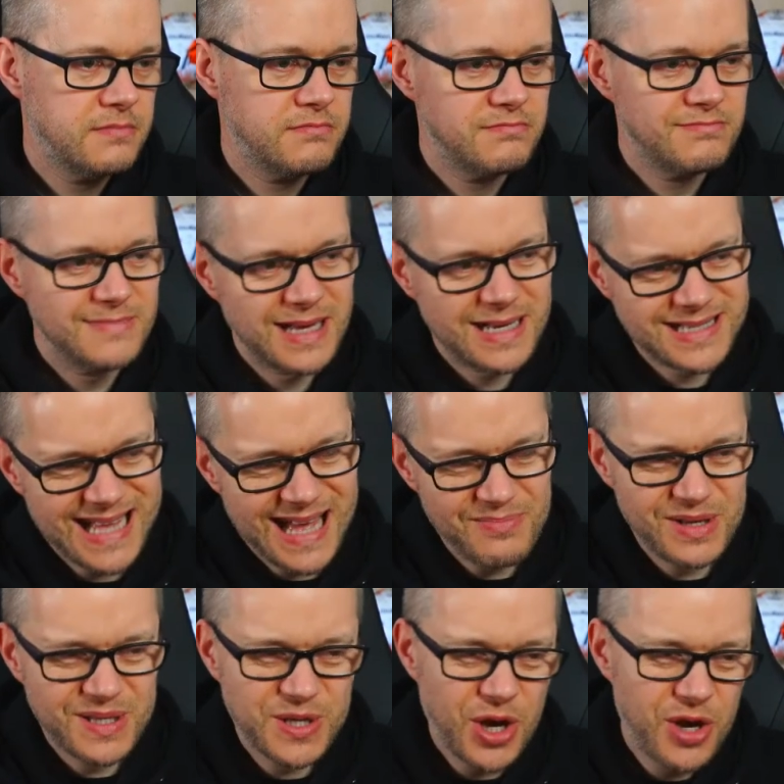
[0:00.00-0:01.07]
That's that
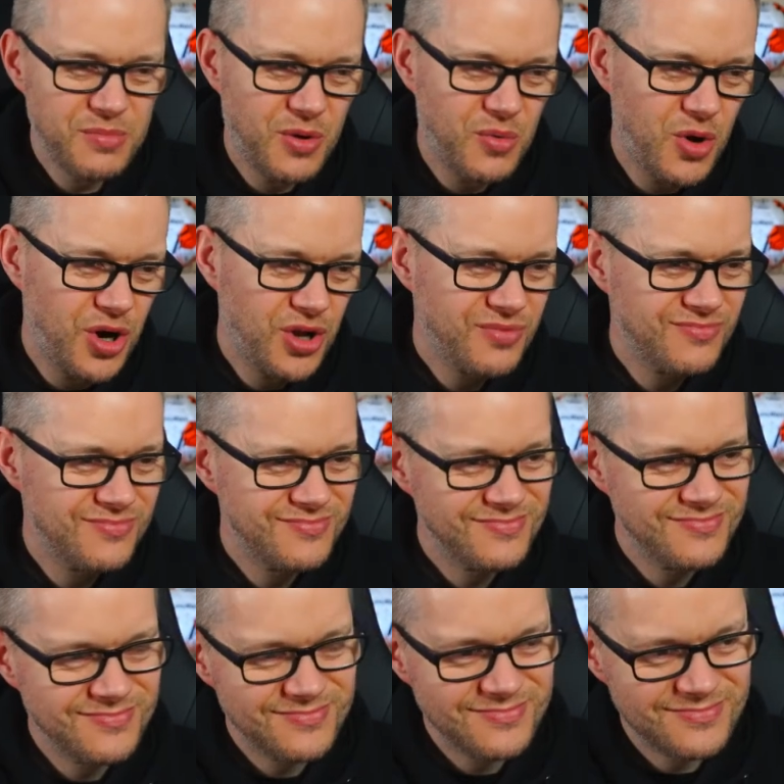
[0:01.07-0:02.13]
Mitoma one.
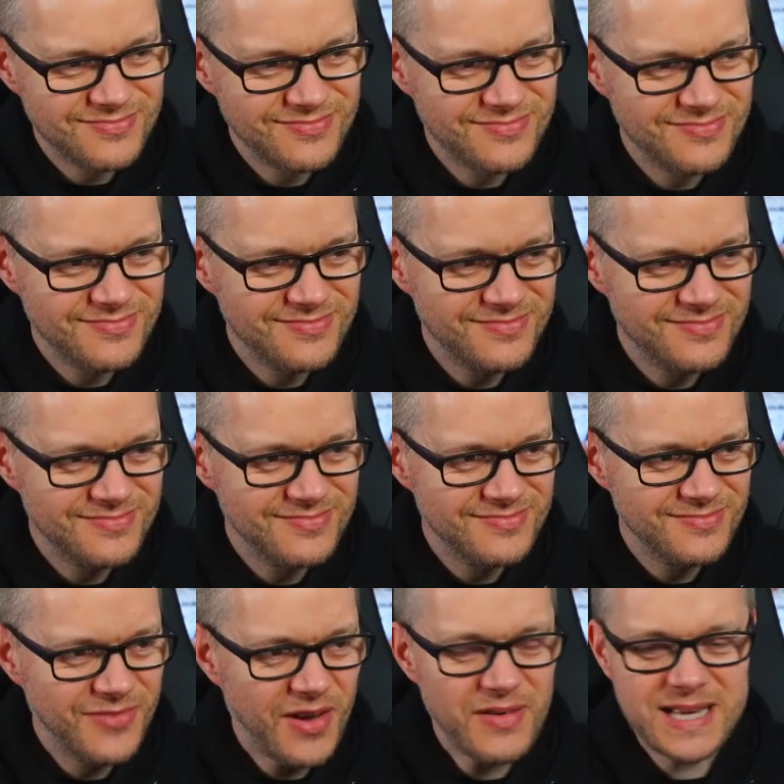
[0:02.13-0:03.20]

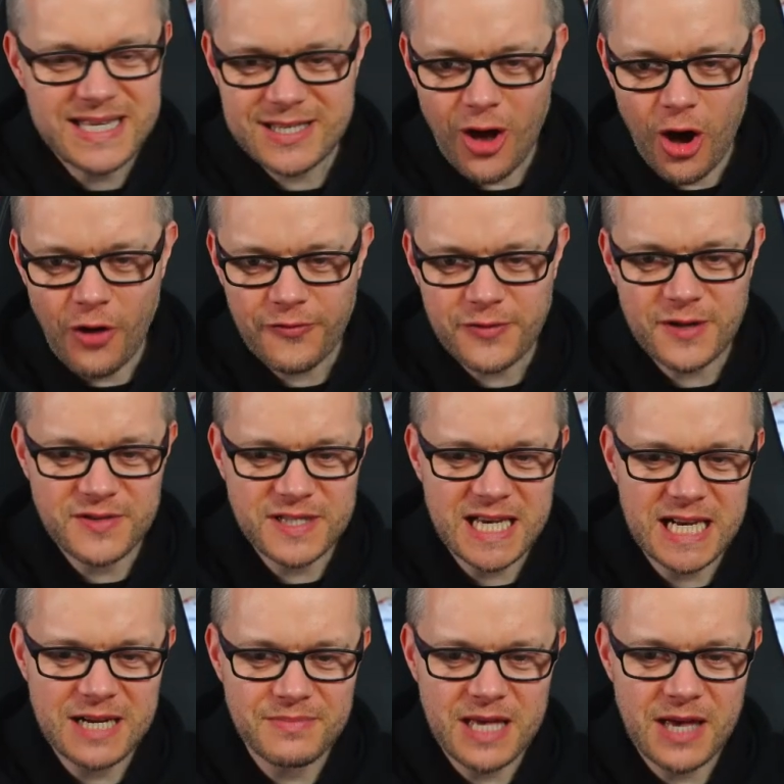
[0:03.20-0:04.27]
Very soft. I've
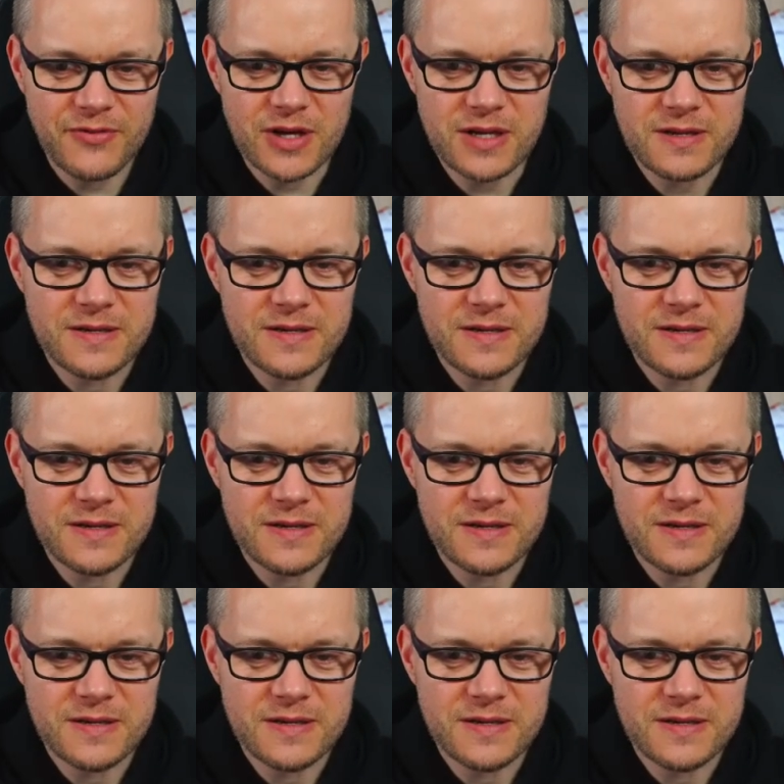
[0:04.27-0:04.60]
seen him given.